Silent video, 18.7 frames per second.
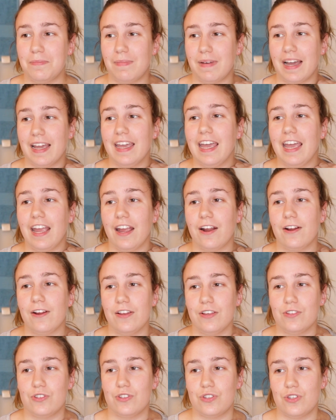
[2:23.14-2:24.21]
my hair
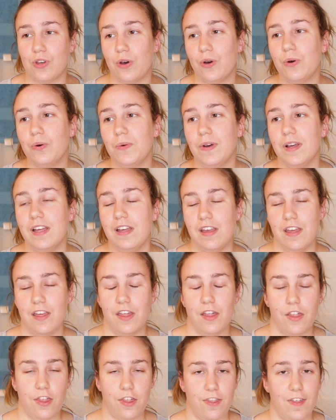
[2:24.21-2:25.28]
is so
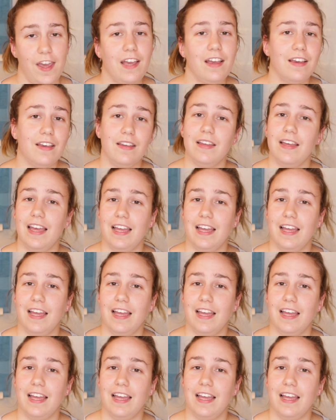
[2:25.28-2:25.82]
thick